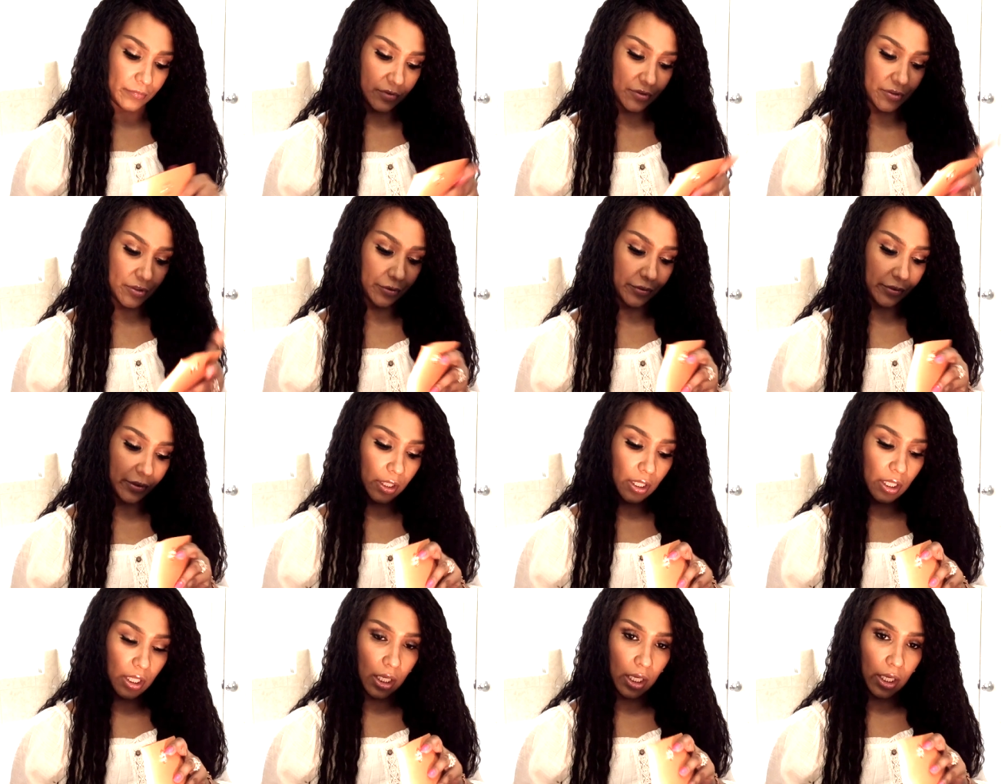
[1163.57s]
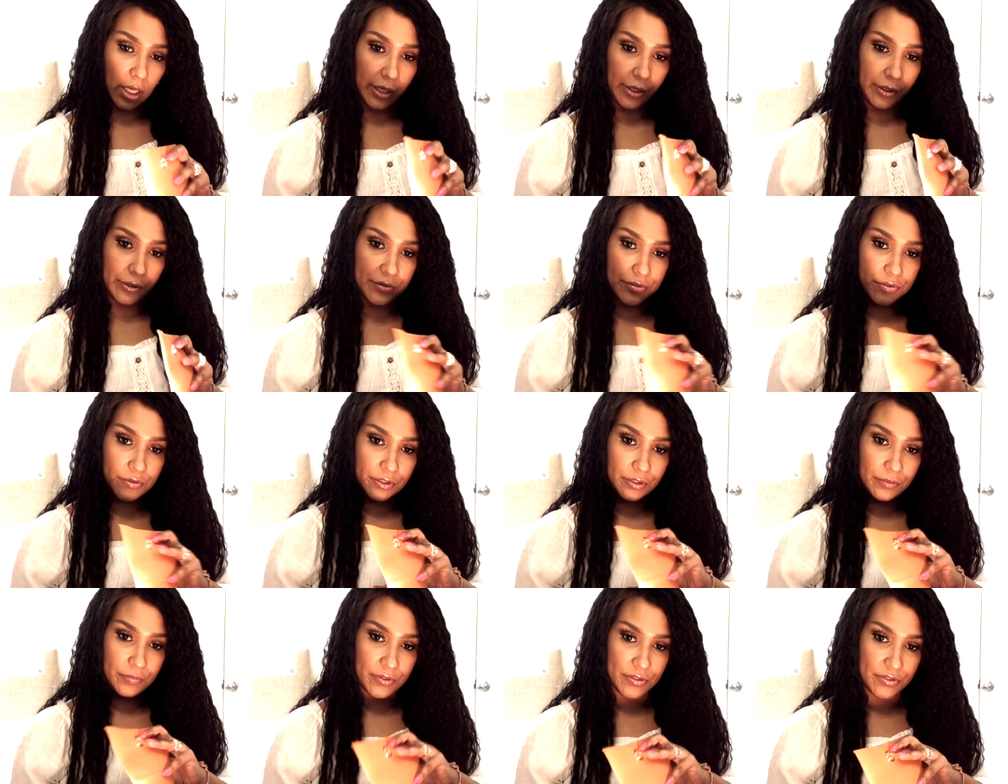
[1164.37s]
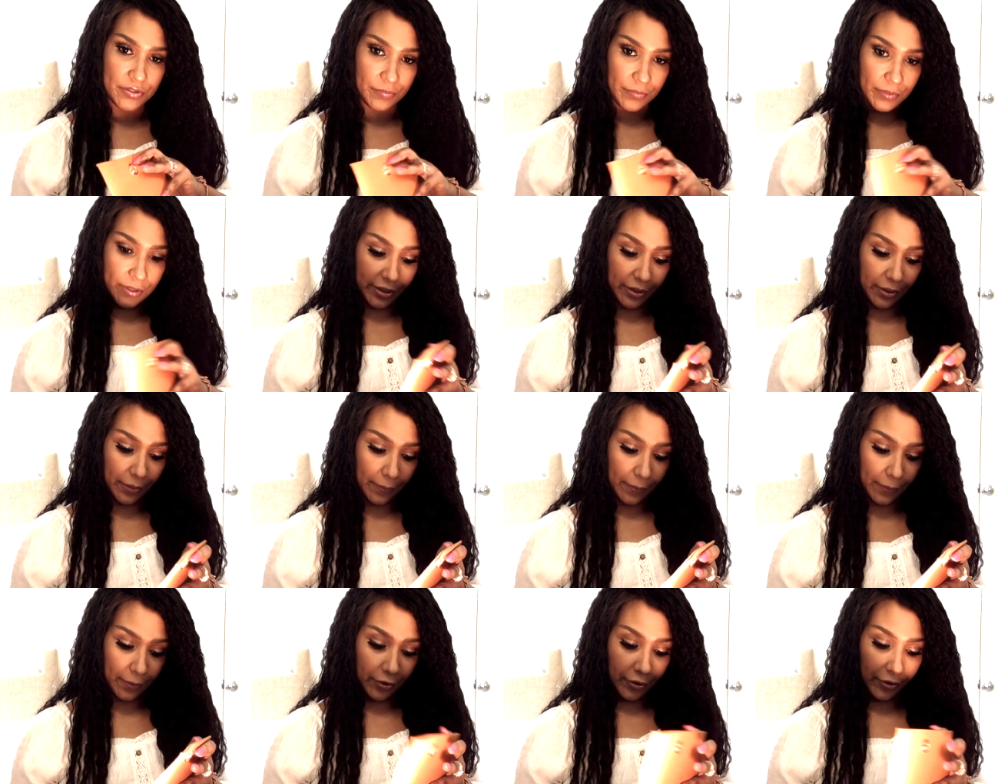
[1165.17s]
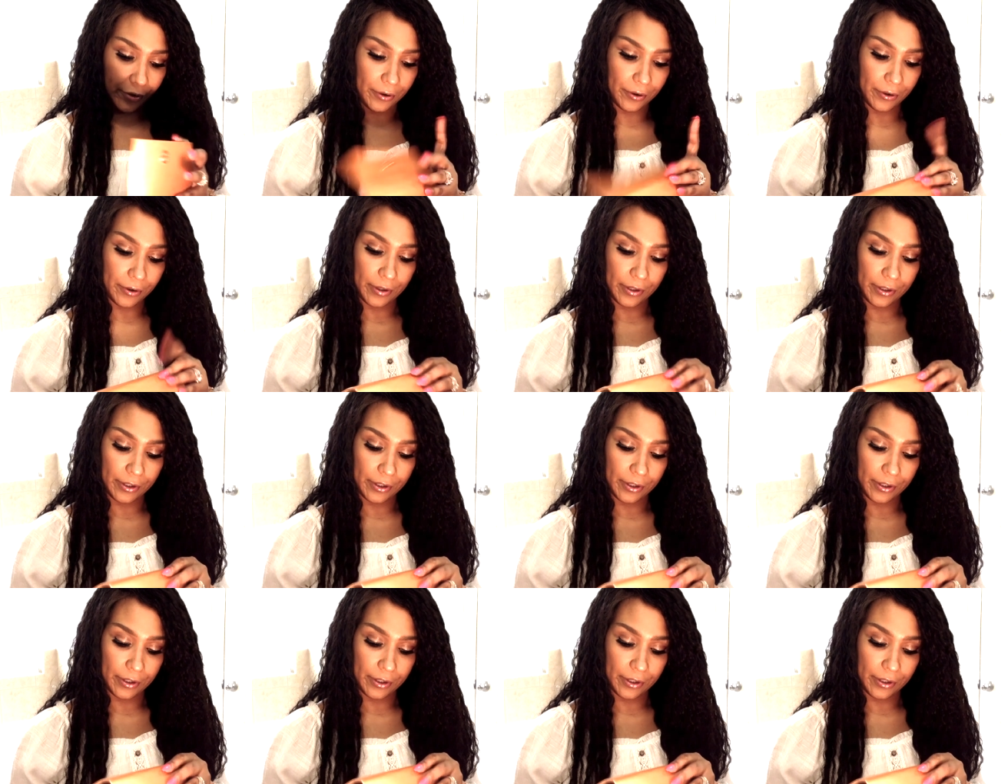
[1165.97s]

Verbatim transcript: So I also keep these in my car.